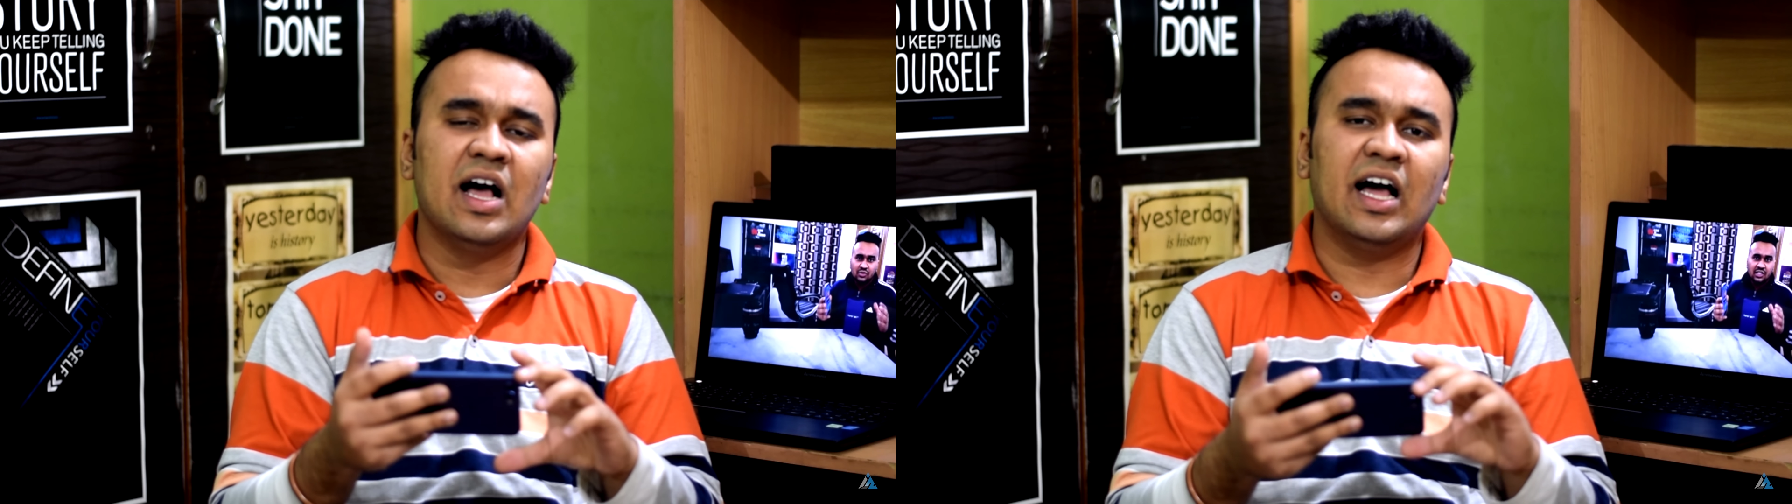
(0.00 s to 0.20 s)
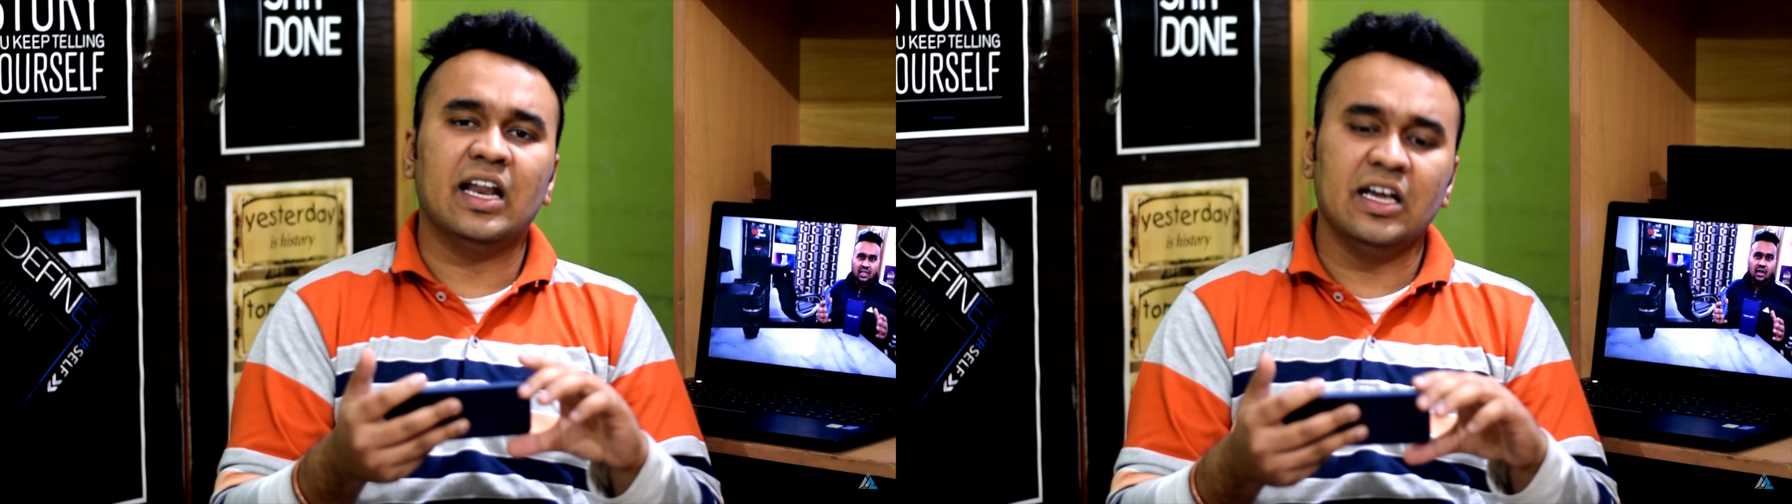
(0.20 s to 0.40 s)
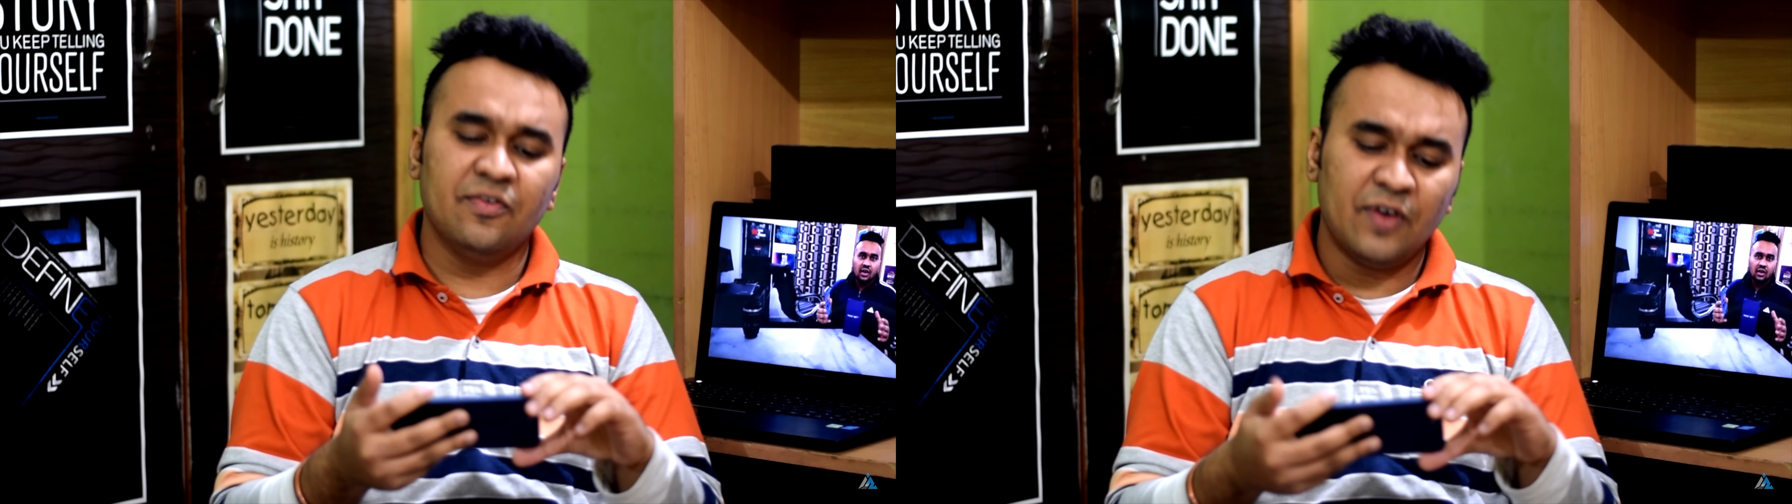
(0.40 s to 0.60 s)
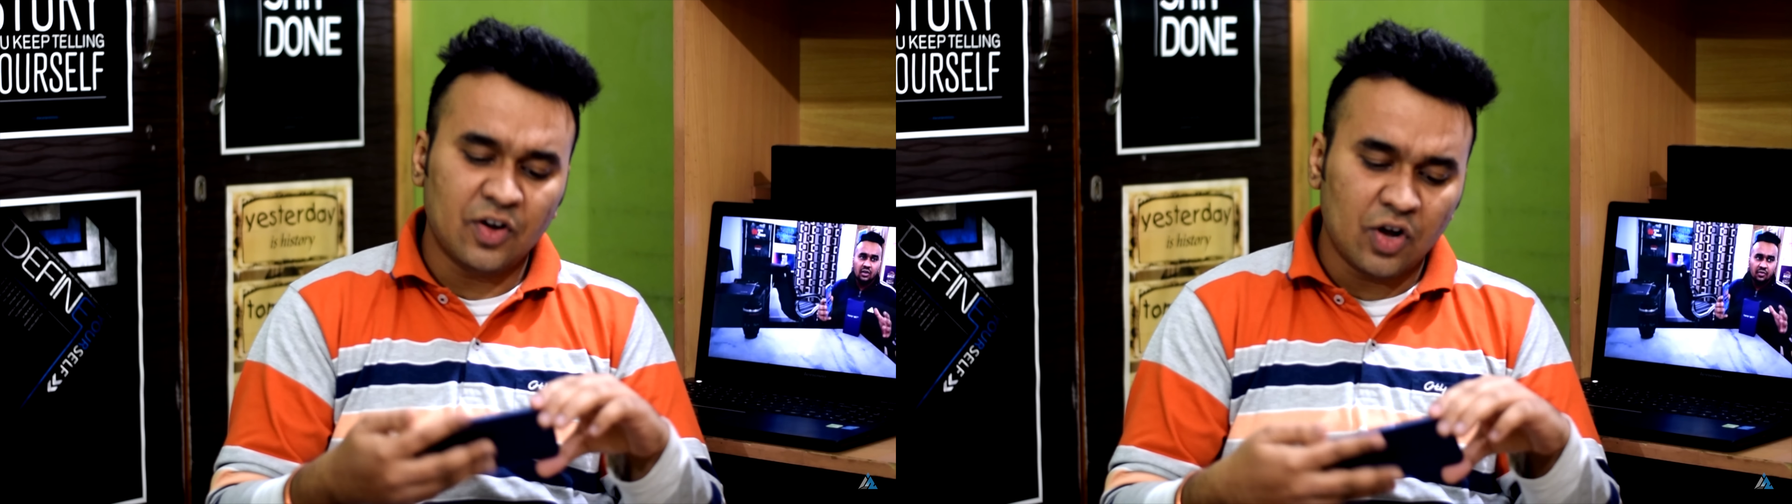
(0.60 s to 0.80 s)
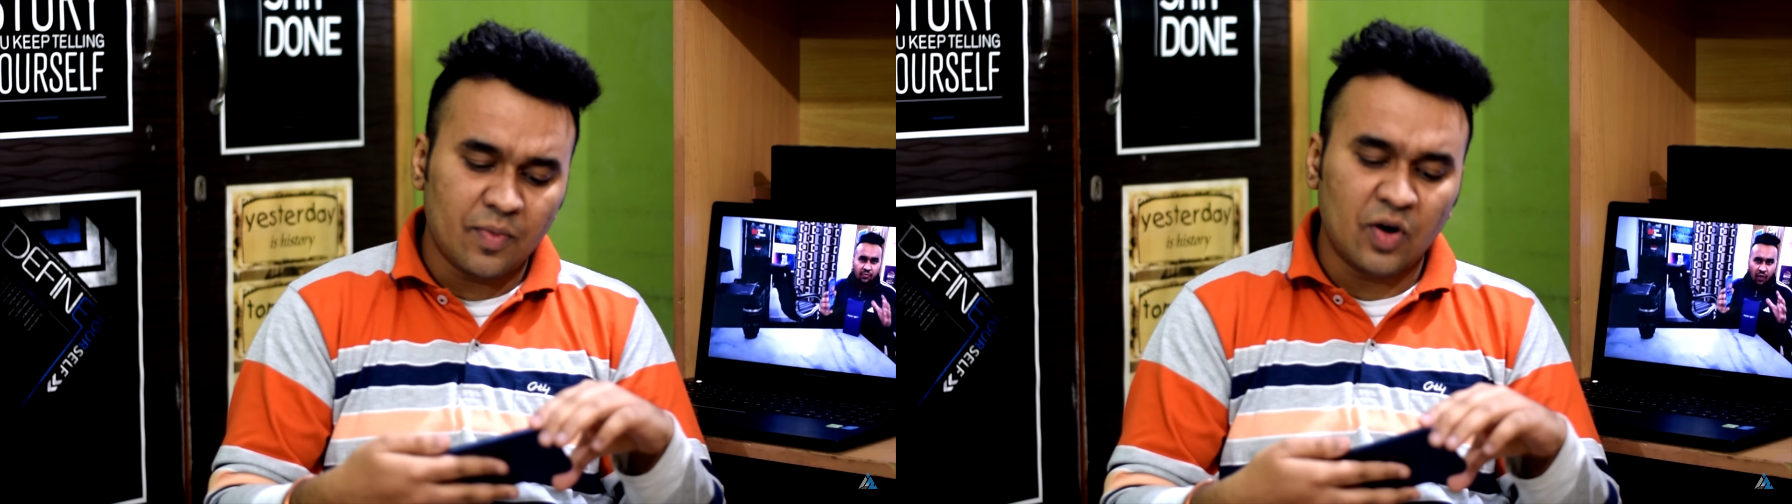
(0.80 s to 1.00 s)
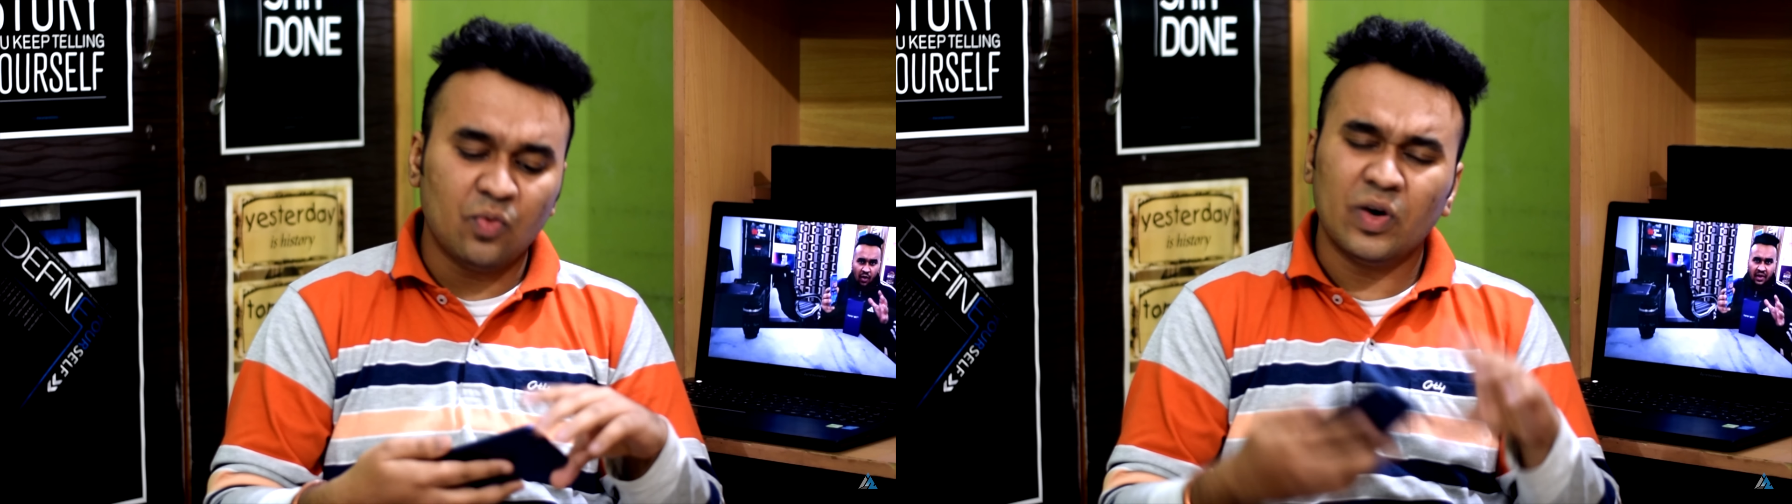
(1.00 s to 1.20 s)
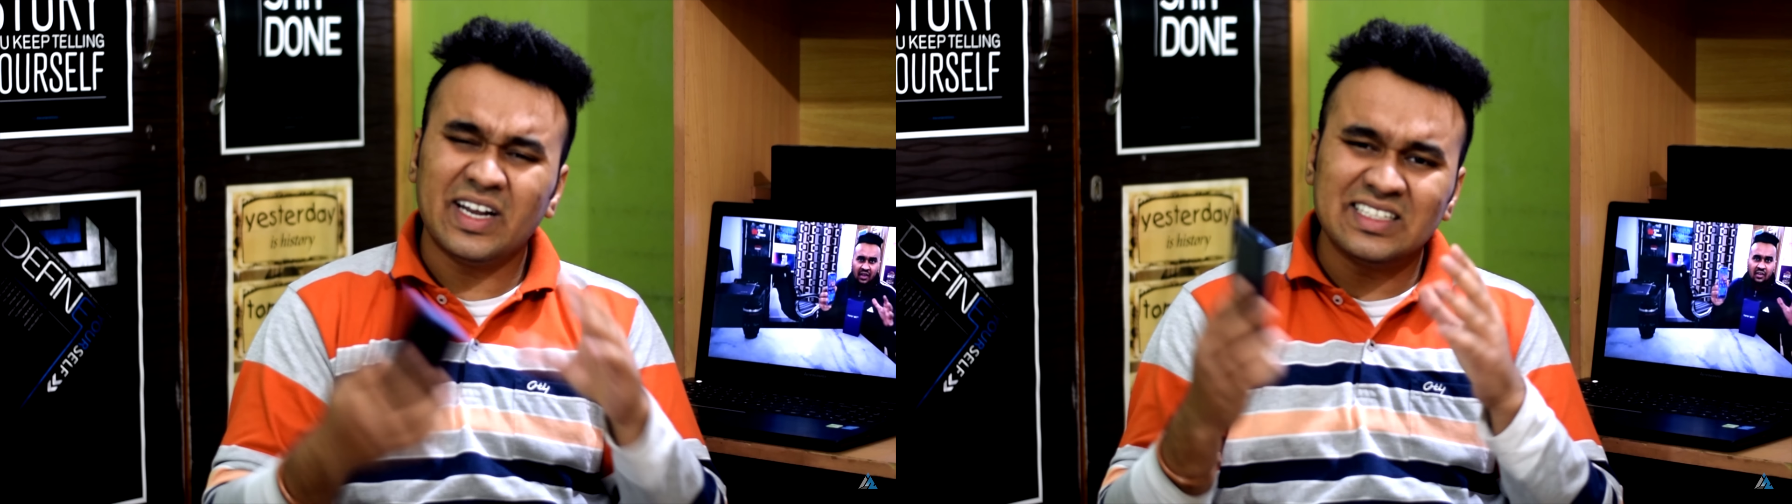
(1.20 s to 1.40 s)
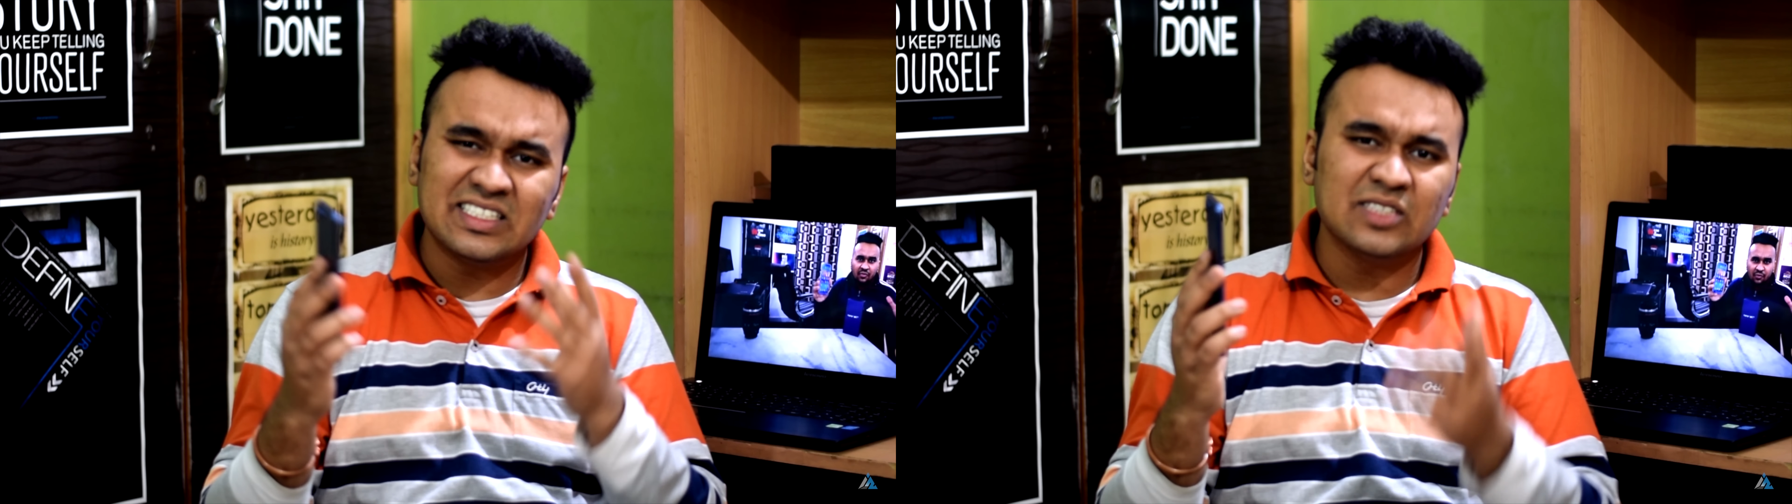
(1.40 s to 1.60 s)
And if I talk about what
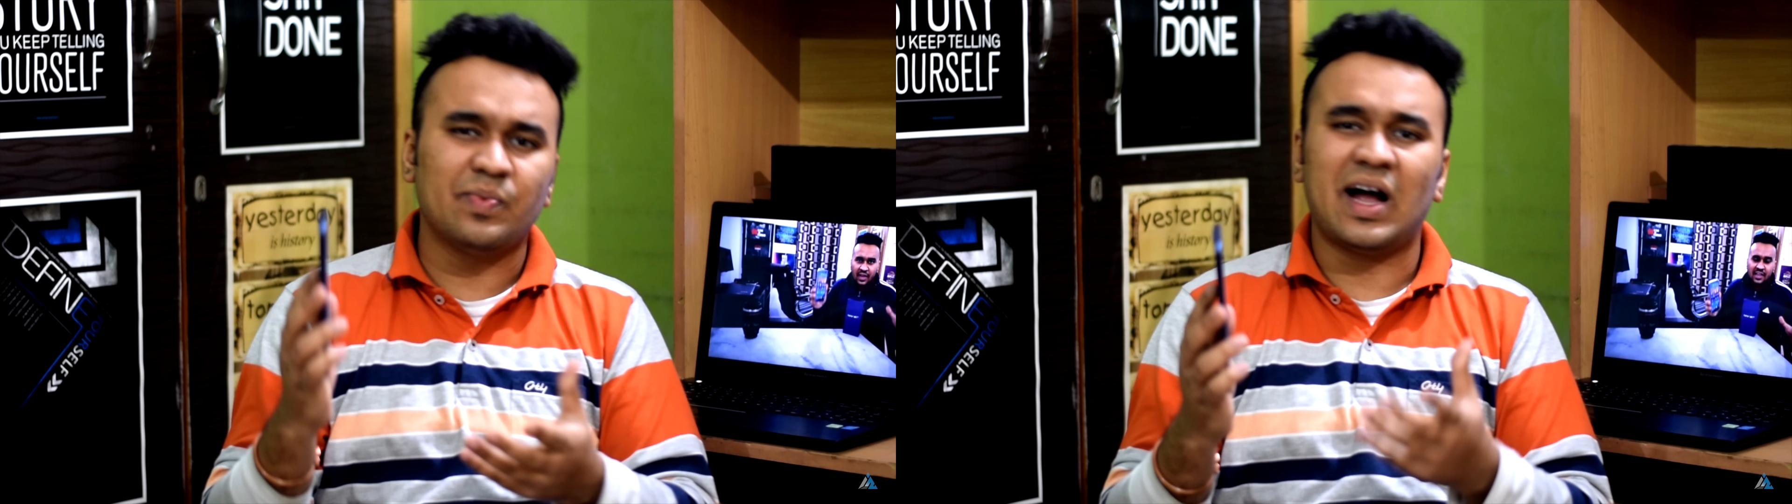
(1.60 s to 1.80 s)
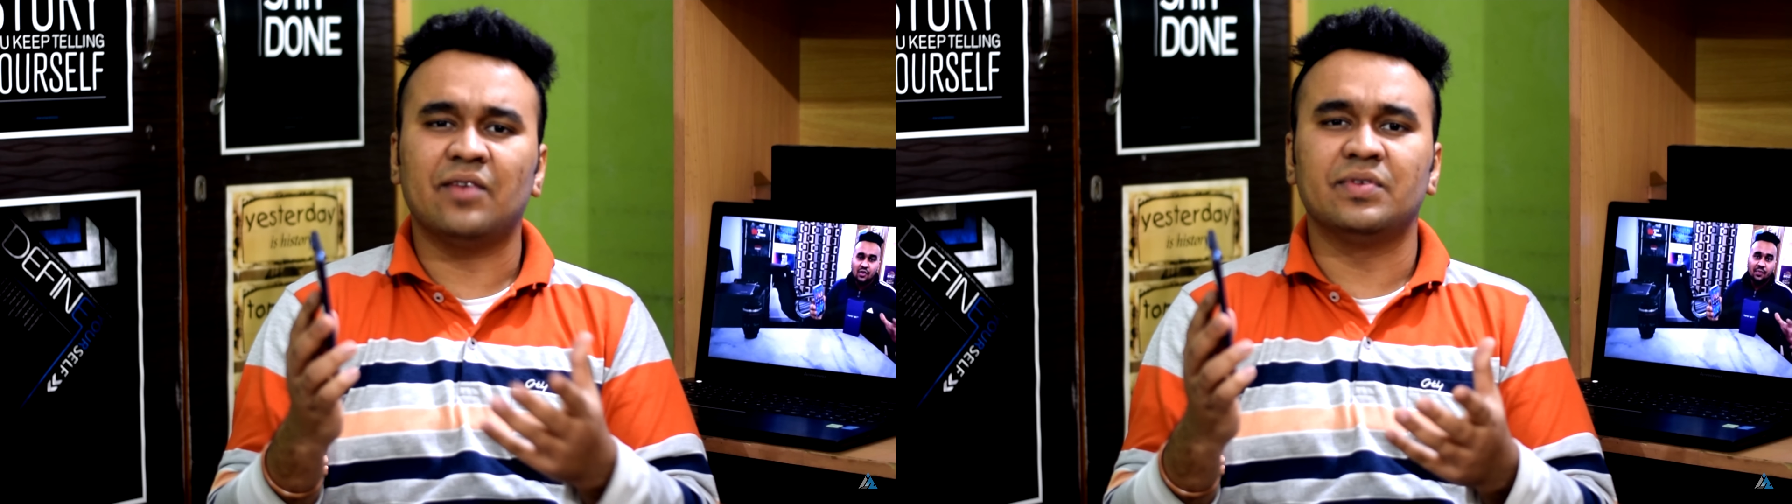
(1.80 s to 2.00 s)
else is bad